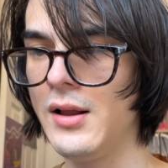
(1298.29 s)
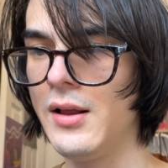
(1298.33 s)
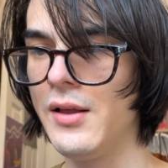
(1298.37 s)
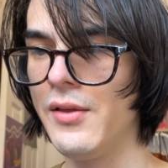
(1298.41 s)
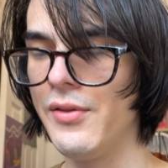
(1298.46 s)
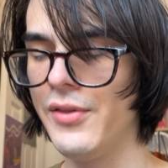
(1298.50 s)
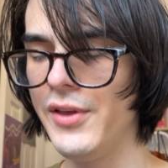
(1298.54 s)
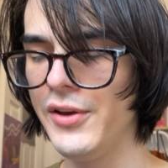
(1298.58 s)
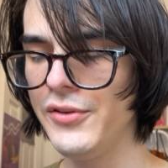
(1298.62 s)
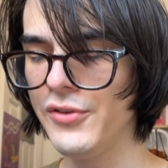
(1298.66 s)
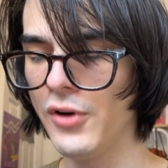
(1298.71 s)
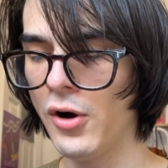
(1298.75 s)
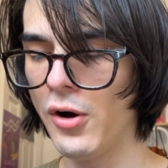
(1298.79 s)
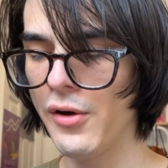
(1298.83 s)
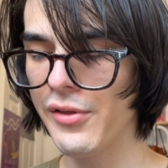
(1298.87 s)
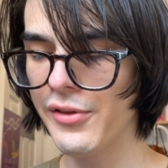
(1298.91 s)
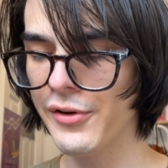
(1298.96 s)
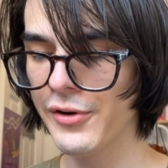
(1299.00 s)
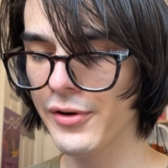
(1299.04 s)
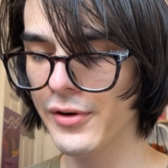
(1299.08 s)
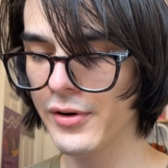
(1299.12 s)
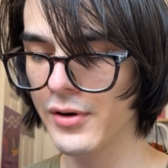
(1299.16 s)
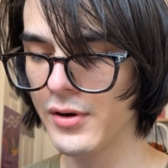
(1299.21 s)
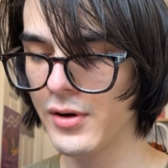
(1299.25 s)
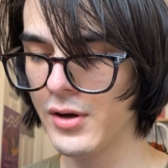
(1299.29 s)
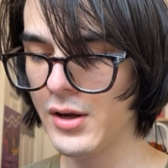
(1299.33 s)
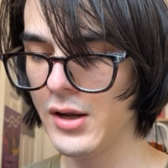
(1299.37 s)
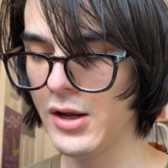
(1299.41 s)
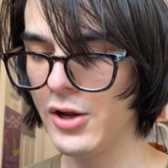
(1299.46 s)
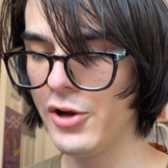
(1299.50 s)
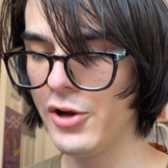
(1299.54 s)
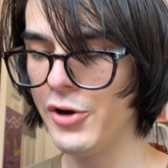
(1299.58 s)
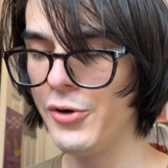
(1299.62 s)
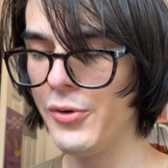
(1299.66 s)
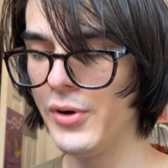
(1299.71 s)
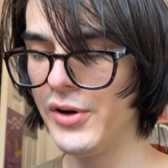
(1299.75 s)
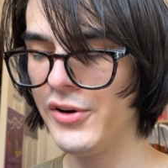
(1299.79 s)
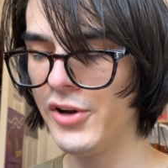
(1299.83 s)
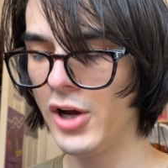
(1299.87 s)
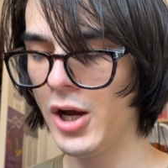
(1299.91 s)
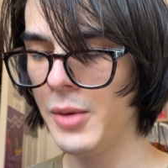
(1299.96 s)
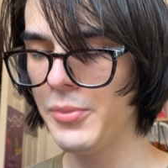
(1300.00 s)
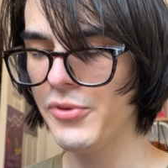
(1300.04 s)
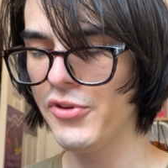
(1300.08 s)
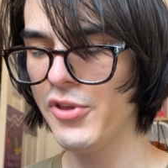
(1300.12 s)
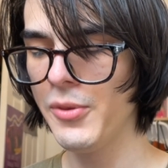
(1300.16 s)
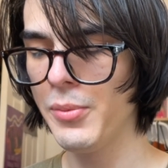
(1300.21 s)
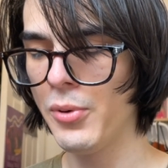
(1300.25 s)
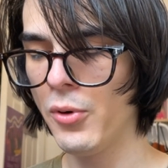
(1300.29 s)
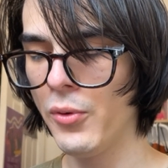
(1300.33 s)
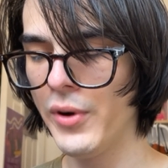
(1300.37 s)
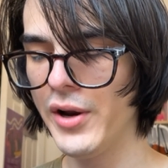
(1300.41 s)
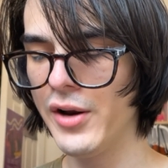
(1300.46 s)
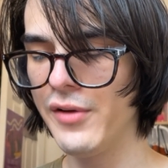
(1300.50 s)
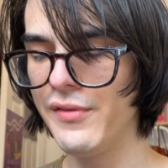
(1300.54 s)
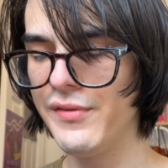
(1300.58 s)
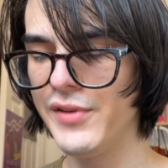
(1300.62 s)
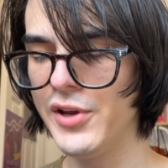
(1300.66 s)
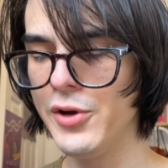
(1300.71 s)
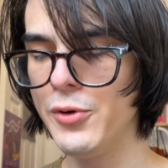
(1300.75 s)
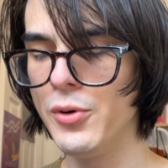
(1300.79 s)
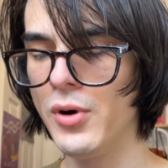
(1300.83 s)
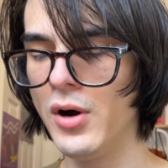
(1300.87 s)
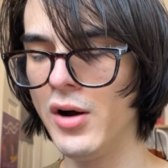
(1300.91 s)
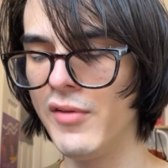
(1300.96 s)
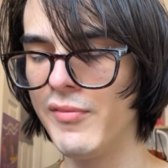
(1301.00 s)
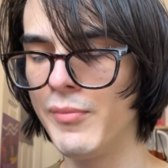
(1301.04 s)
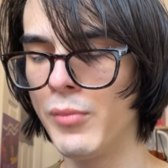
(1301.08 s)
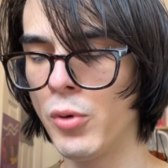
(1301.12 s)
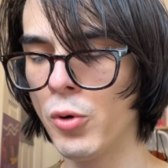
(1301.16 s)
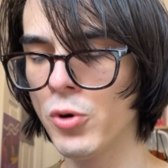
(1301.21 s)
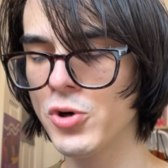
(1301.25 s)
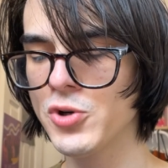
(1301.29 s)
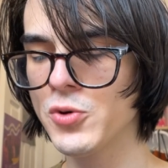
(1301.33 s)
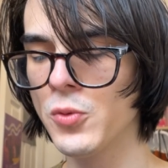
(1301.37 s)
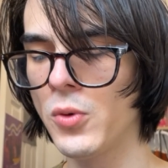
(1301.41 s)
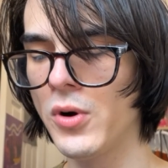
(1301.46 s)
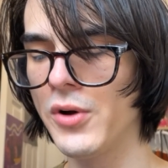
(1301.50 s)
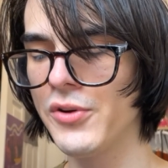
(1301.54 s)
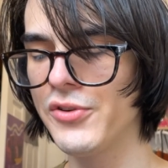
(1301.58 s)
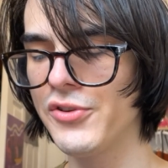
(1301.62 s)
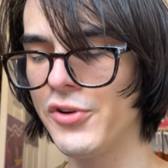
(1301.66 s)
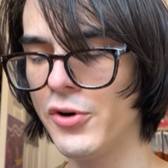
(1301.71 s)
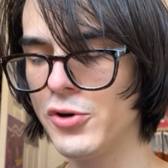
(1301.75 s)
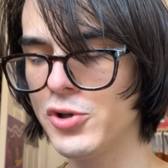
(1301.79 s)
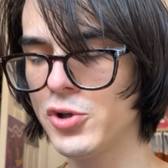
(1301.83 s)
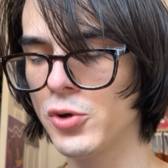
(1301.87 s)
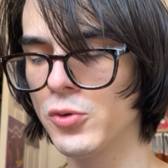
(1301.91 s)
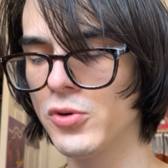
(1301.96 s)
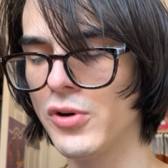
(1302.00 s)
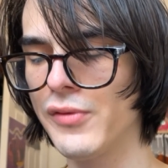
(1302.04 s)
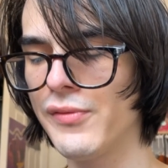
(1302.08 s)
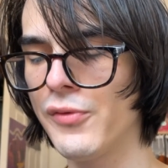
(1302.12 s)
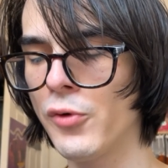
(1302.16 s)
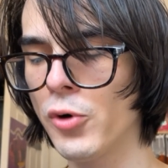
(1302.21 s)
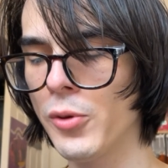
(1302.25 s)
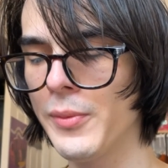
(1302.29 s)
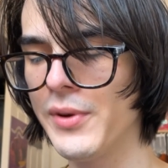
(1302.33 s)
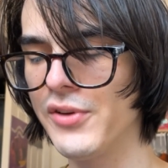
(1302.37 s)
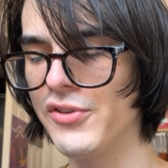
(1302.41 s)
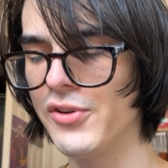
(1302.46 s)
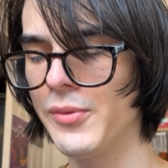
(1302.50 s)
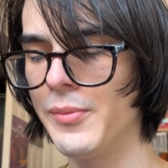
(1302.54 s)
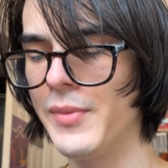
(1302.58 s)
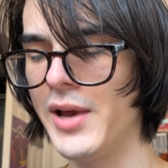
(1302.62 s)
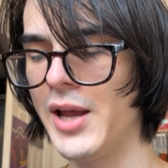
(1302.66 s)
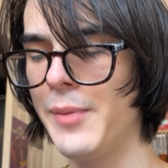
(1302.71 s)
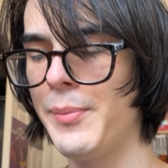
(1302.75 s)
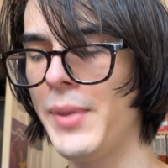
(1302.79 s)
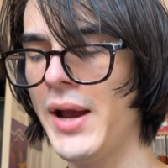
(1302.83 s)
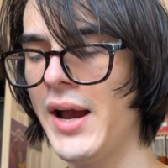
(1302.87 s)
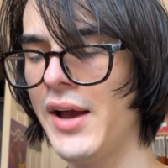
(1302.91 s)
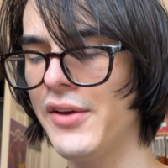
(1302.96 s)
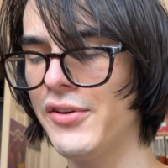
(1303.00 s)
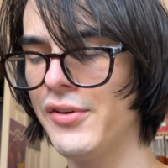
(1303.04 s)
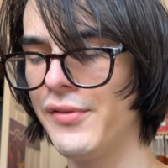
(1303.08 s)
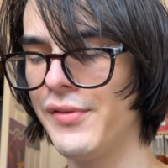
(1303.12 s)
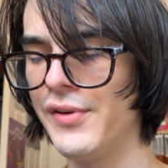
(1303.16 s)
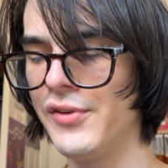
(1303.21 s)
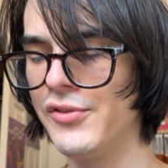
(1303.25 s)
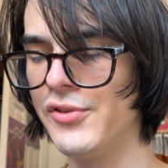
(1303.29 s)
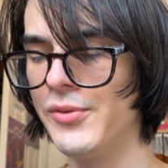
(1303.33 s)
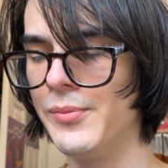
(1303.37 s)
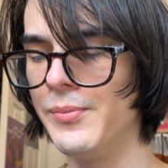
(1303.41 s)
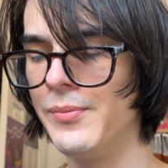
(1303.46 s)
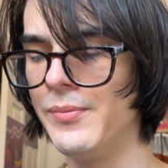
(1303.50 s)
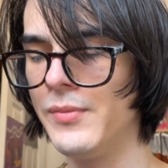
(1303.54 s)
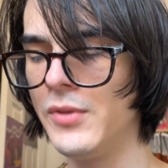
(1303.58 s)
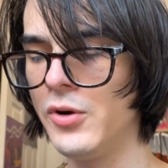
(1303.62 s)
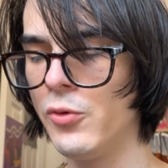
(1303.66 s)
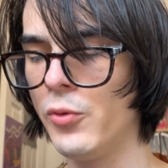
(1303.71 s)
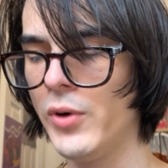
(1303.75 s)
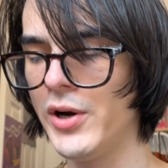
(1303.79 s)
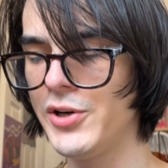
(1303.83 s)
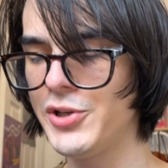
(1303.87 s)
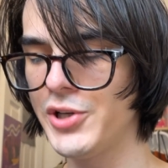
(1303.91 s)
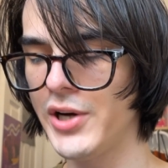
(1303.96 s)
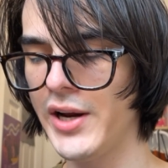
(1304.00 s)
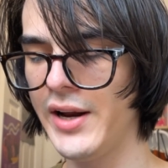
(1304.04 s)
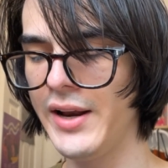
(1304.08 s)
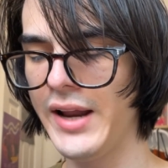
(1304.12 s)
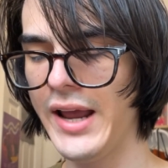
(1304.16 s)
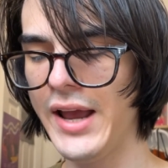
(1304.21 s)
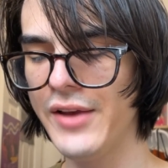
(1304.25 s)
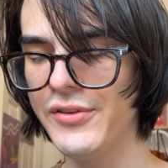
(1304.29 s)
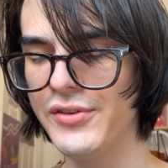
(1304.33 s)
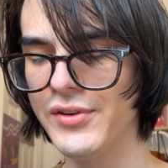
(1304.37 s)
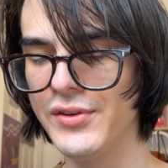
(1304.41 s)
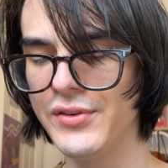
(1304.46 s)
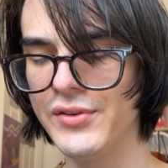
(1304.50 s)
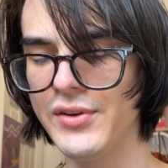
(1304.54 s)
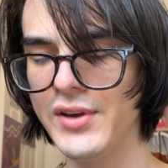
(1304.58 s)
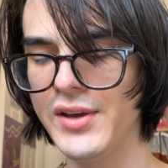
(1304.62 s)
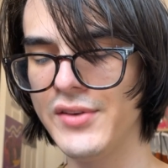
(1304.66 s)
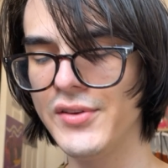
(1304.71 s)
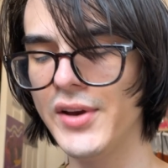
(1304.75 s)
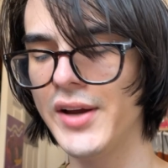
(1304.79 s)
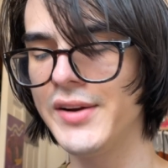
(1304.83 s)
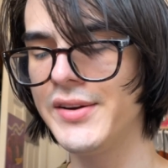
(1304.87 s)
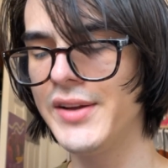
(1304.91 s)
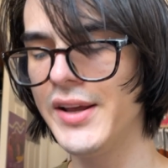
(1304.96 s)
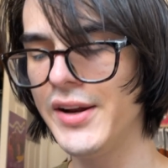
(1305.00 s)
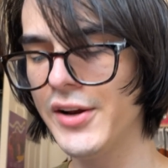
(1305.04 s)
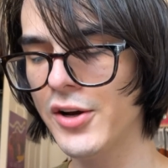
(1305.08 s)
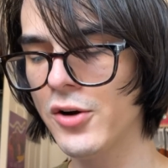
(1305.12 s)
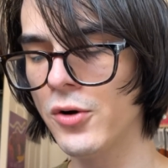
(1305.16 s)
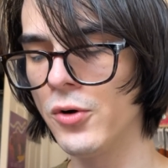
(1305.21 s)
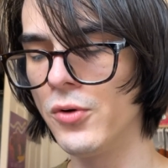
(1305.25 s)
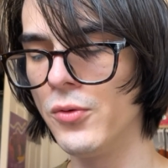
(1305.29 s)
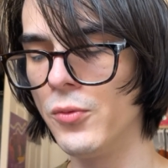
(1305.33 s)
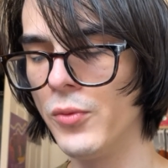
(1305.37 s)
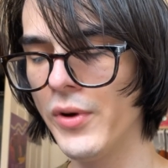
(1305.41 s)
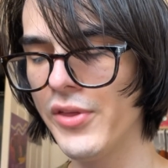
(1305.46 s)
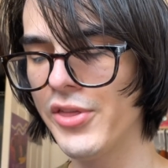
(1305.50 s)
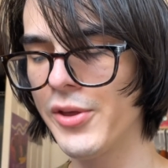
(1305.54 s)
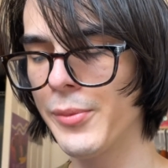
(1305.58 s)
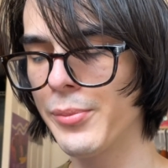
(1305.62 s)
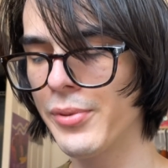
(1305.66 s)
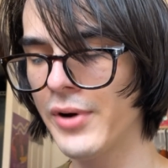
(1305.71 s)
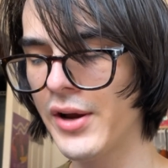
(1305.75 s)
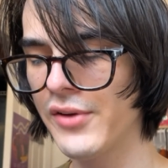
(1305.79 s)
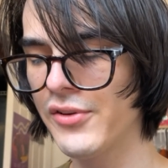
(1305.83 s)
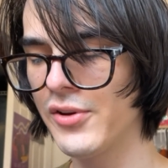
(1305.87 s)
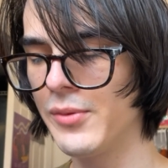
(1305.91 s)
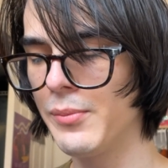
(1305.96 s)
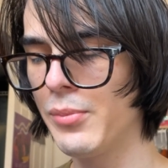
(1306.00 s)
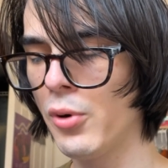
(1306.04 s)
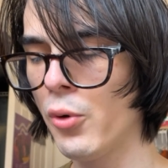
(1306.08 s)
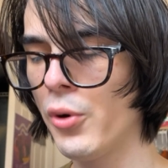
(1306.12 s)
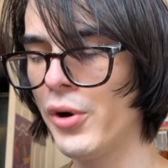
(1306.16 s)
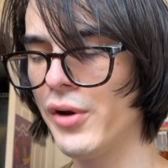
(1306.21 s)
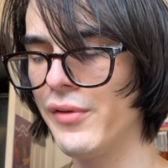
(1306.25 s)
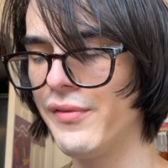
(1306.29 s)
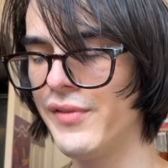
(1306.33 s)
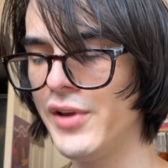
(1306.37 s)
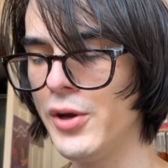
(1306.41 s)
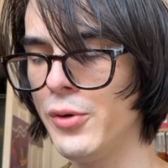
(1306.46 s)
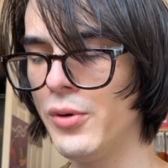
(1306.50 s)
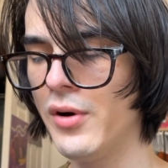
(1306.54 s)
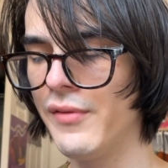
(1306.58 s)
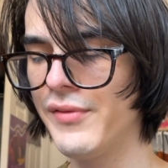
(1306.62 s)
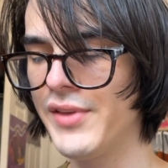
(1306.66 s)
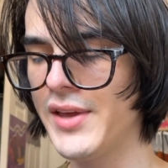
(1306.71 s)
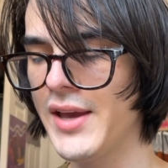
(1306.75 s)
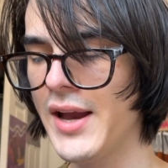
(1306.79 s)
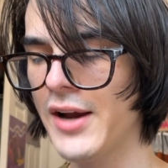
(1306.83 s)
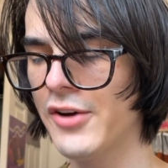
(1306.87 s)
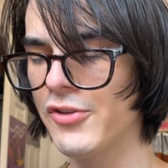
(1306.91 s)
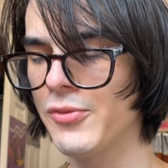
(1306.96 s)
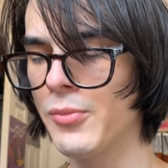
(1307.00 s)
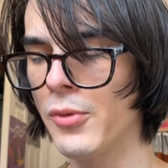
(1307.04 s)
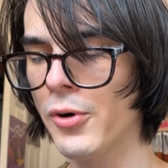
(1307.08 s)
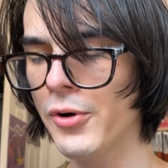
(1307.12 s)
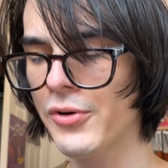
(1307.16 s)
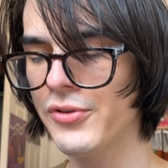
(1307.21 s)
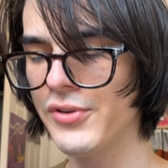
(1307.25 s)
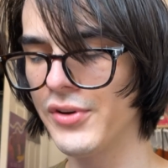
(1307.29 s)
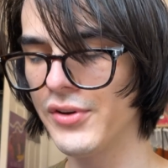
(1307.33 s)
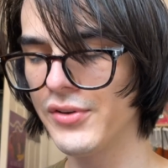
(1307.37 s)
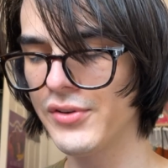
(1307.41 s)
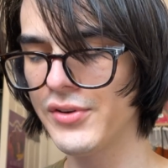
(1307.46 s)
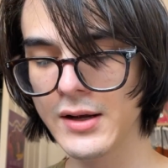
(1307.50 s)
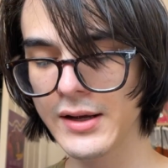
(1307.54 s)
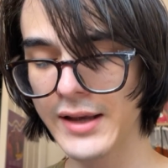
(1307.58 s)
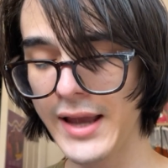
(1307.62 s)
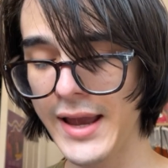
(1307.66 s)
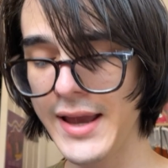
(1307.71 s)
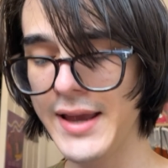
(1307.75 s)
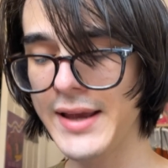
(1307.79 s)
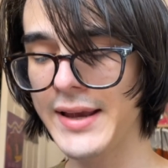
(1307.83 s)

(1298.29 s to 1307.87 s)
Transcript: This author, who adopts the point of view of bourgeois social reformism and pacifism, which in essence is identical with the present point of view of the ex-Marxist, K.